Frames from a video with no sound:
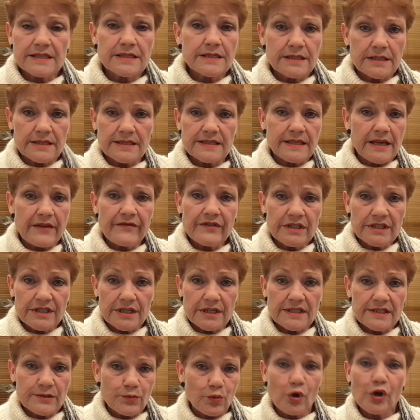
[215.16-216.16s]
60s,
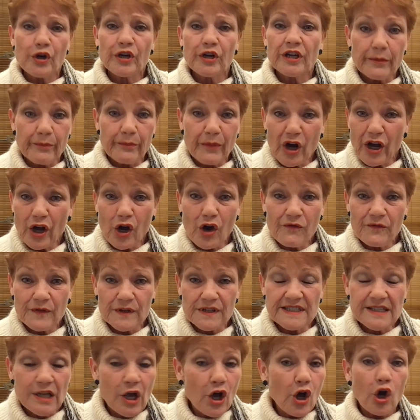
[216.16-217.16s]
70s working in my
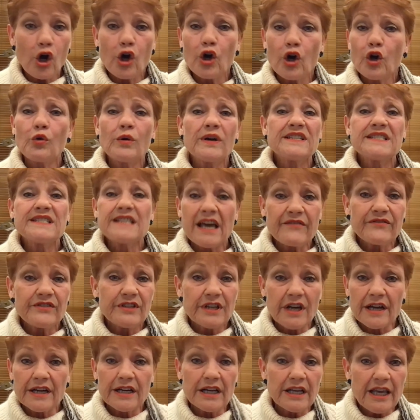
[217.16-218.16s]
office. I always
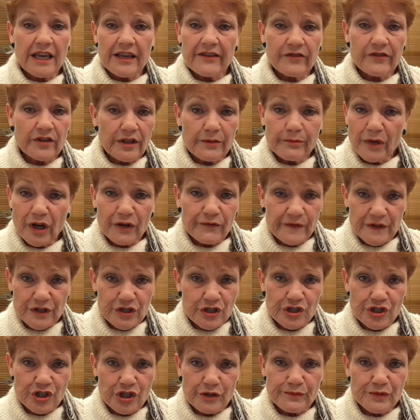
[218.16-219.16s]
have done, even in my
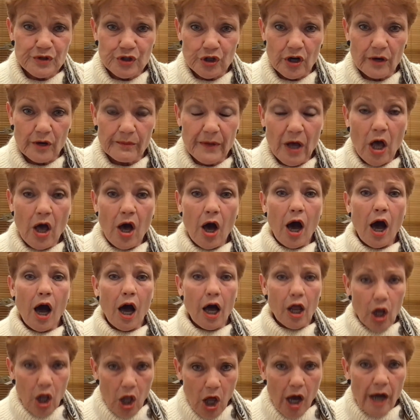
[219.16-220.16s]
fish and chip shop.
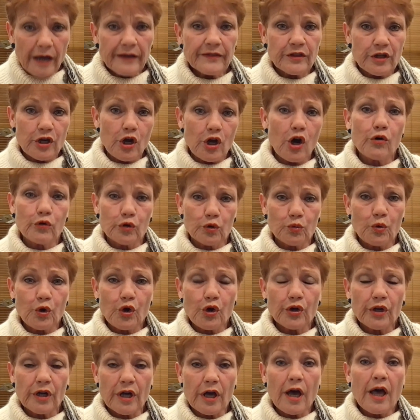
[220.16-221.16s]
I like the older
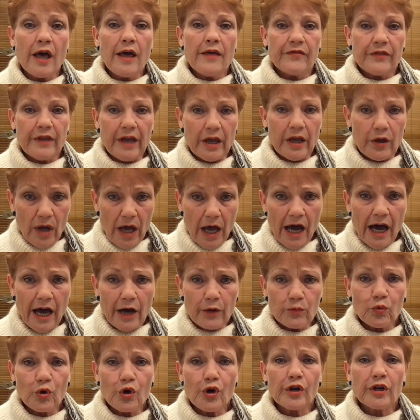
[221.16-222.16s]
worker. They're
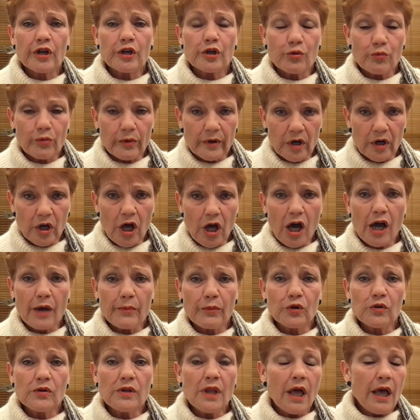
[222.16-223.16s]
hard working,
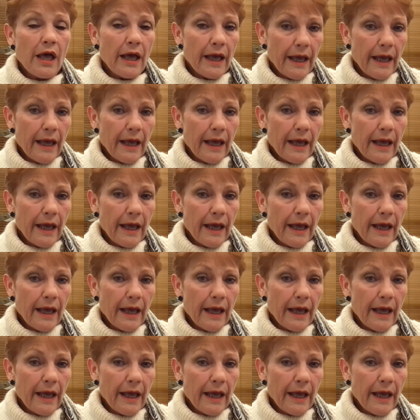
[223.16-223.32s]
reliable.